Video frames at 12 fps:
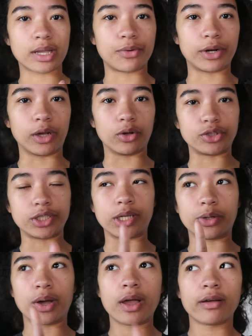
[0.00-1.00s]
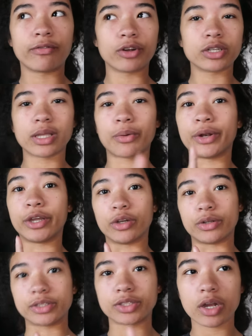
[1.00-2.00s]
I want to go to. First, I want to
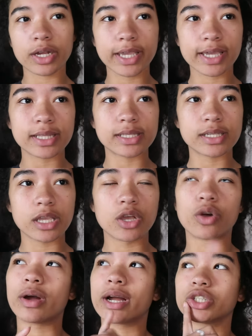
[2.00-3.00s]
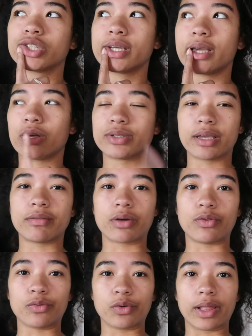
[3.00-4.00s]
go to Target, or actually, I'll save
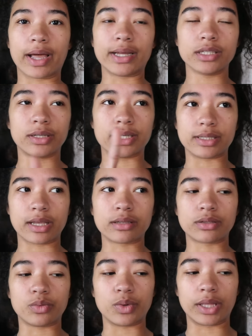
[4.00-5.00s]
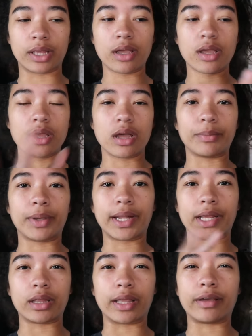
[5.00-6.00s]
that one for last because that's the one I'm
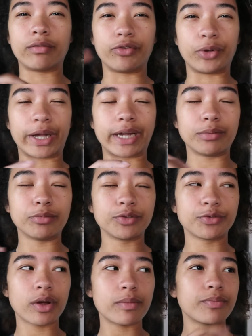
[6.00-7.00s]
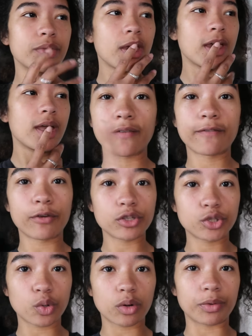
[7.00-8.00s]
getting like food items from.
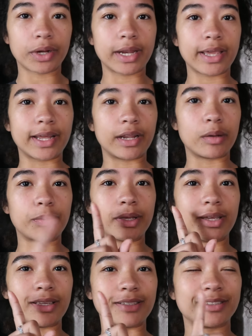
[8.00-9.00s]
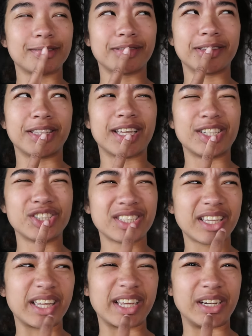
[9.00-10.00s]
First store we're going to hit up is, did I
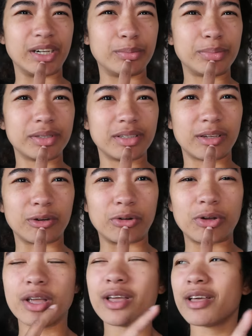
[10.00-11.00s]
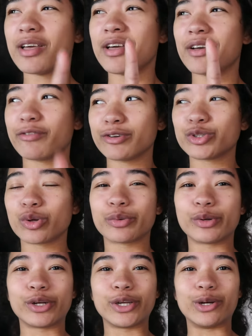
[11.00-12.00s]
just say hit up? Ew first store
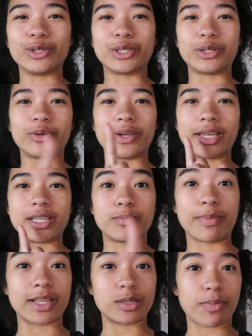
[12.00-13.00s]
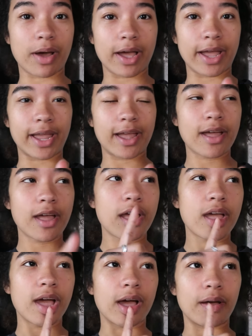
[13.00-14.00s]
we're going to go to is Best Buy
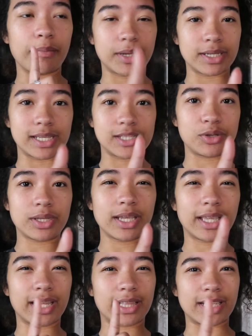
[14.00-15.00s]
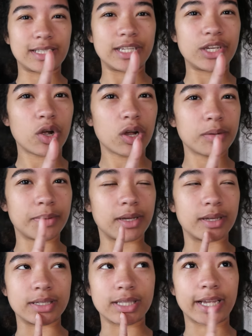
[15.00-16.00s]
um, because I do need to get an SD card
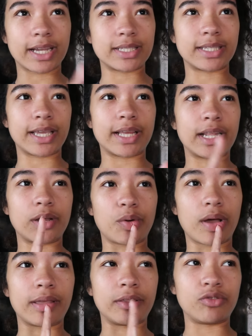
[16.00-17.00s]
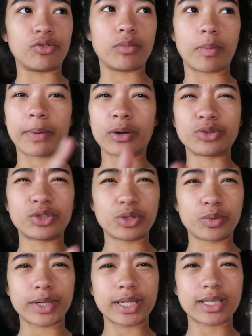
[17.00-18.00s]
because like I said in about
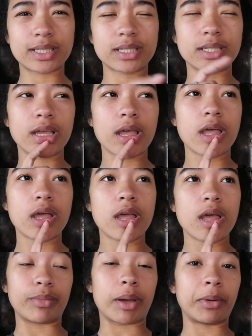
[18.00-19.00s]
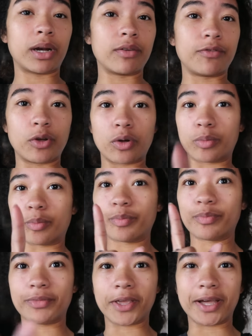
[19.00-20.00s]
two weeks um, I'm gonna film
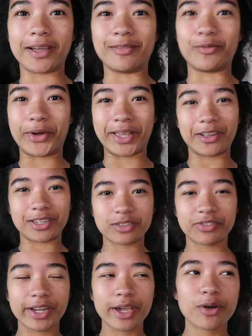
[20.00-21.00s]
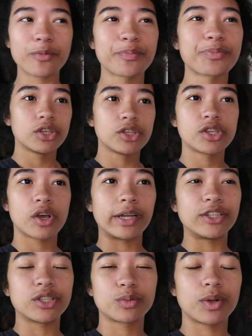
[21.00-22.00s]
the weight loss video so
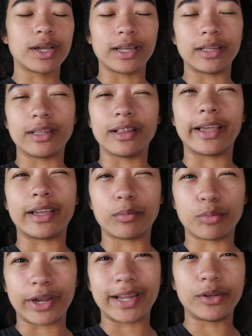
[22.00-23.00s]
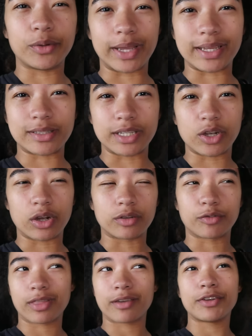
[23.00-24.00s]
I just want a like brand new SD card
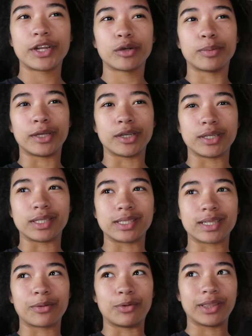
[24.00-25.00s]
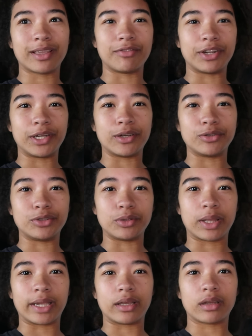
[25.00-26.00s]
for that video because I want that video
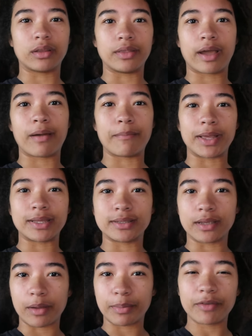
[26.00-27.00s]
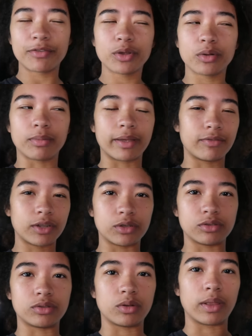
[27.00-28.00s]
to like not mess up even though my
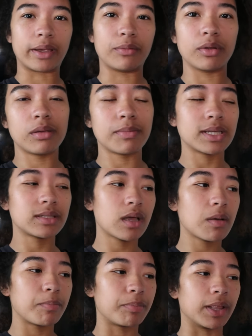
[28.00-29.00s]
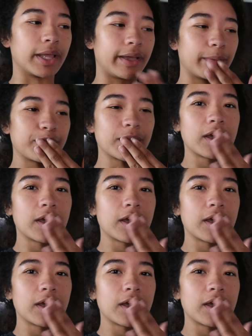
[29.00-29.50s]
videos don't like really mess up but like